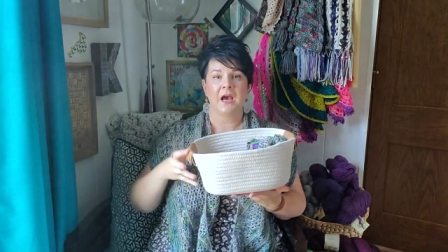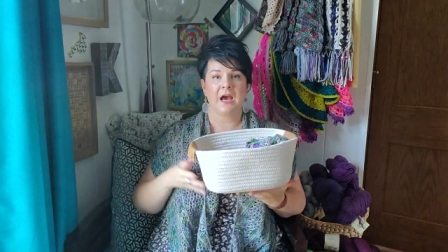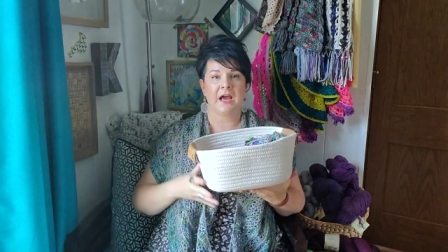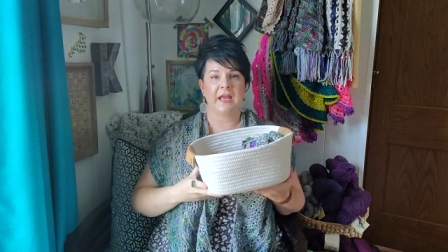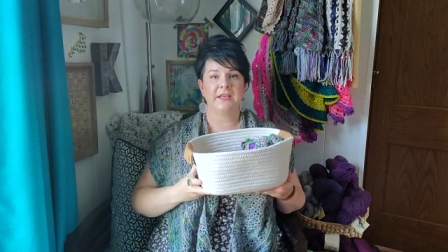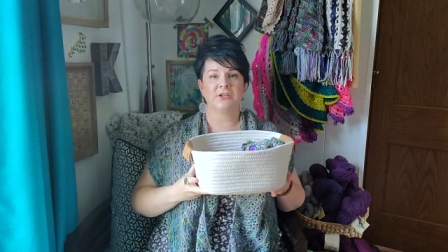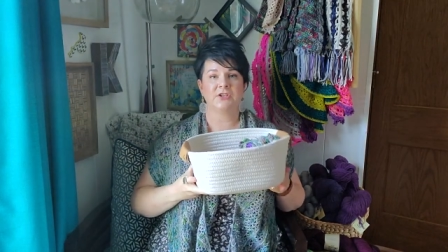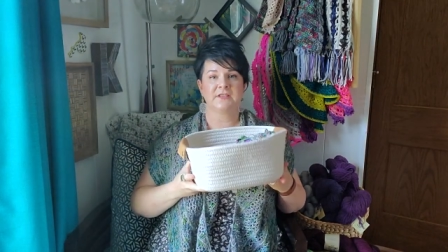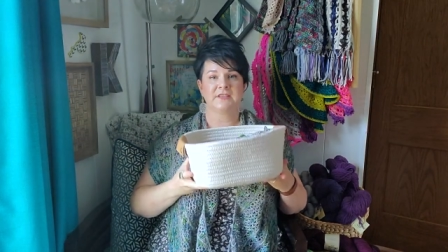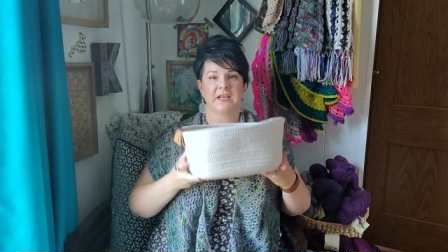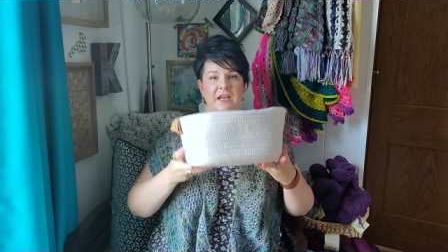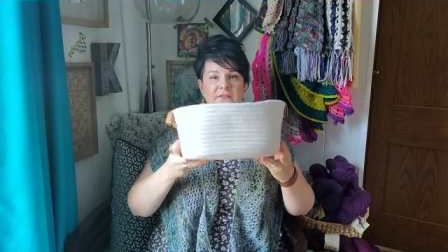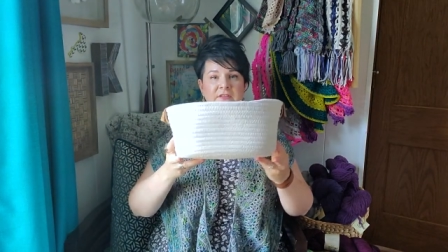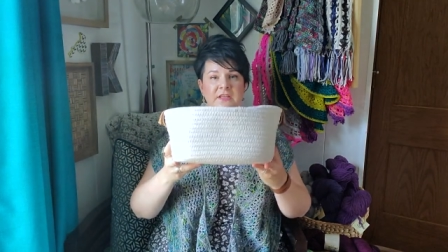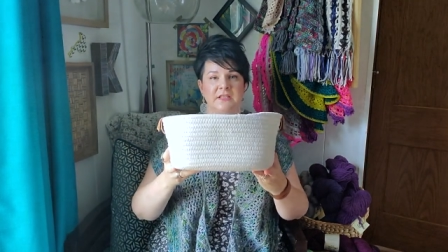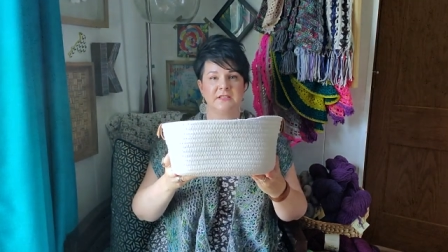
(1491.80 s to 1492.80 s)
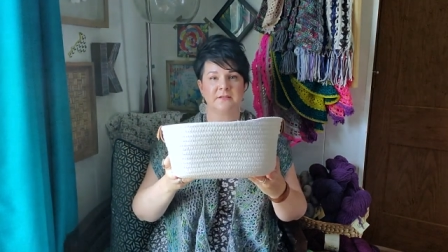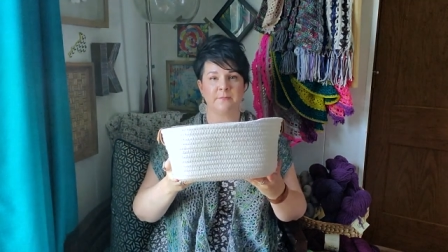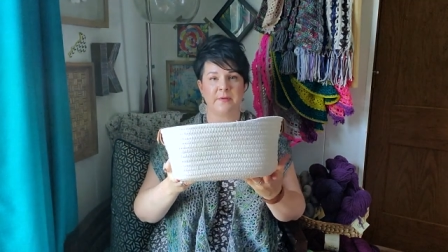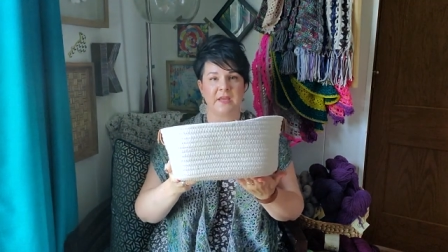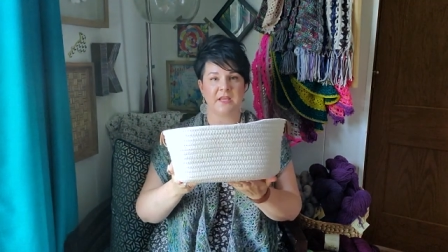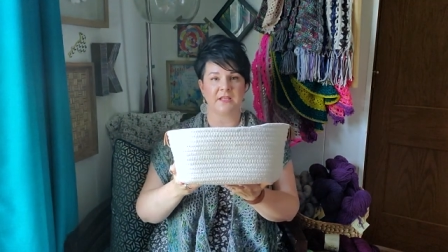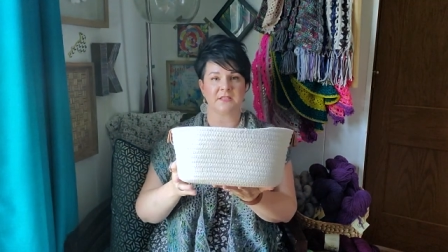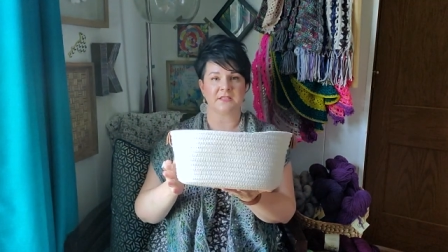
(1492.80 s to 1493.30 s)
I just have these
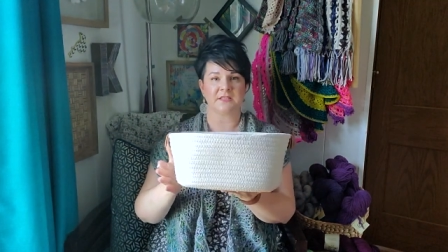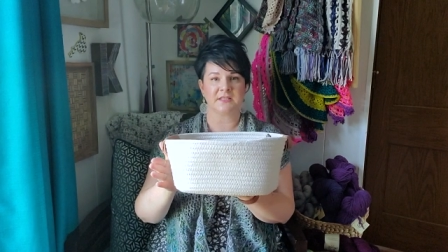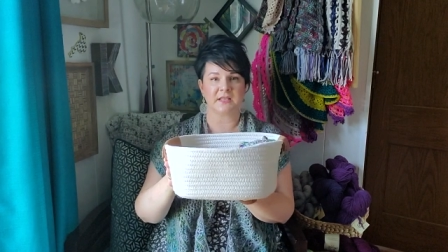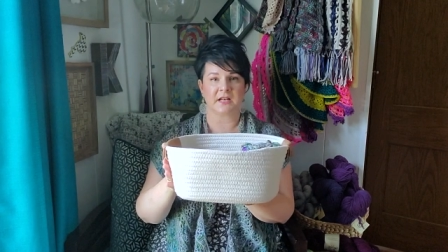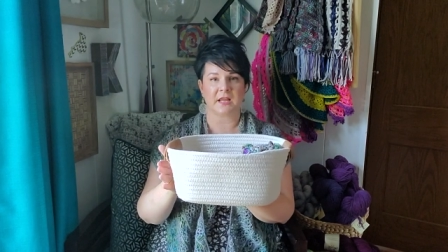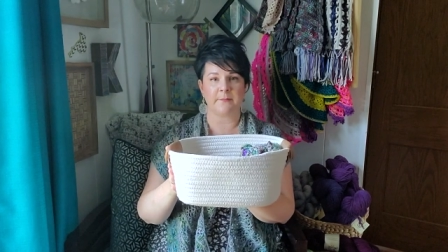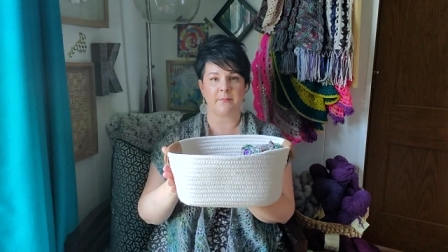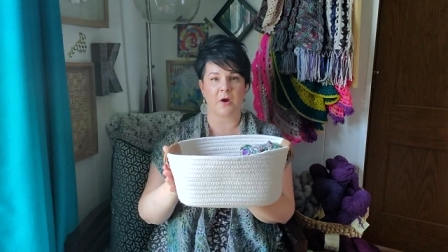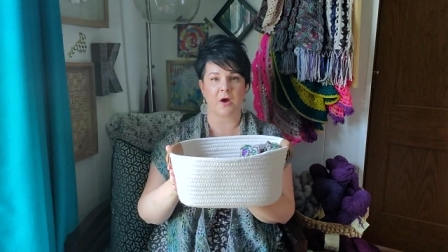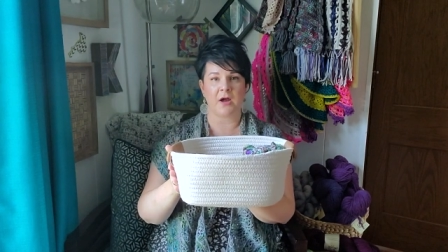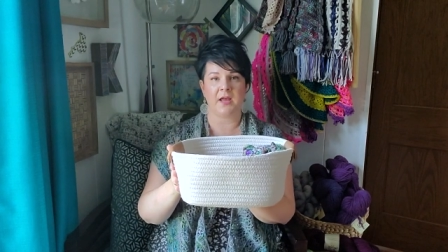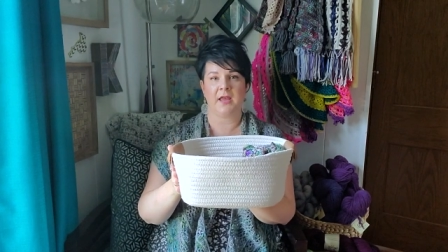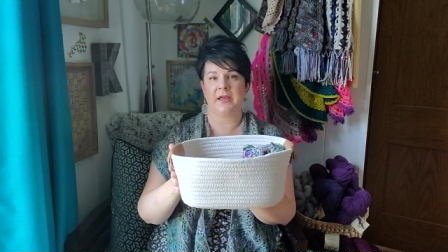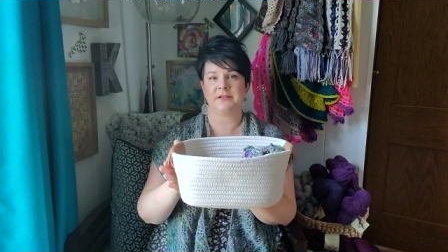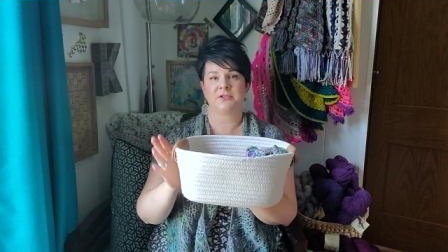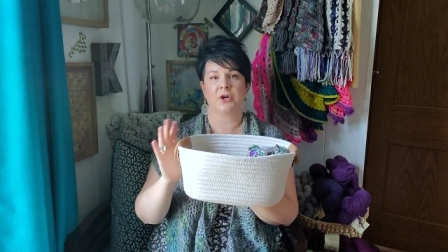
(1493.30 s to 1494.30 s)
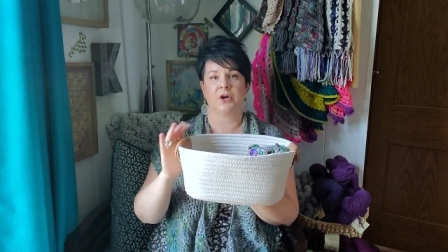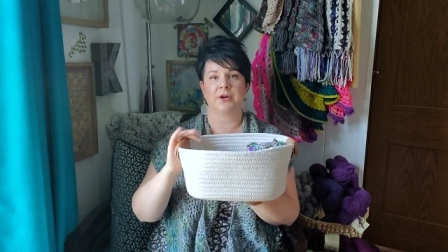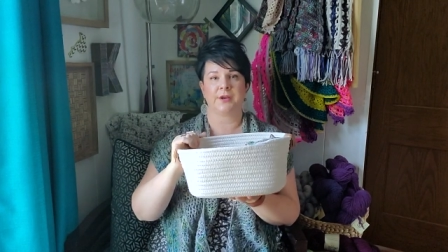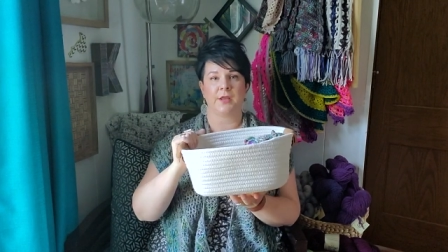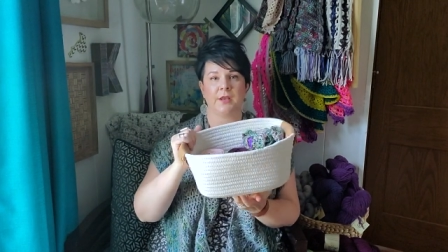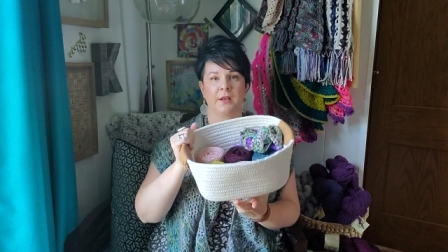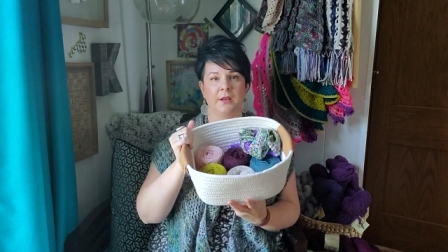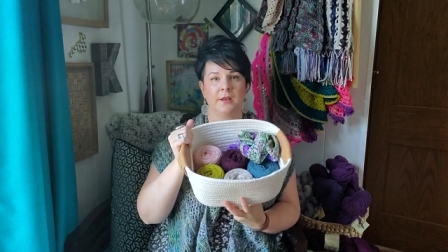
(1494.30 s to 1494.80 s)
bins that I bought at
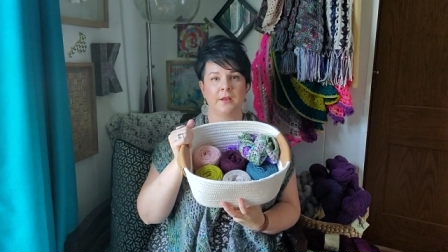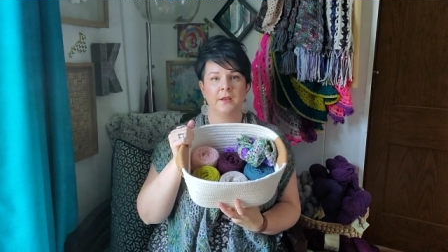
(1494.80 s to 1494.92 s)
Target.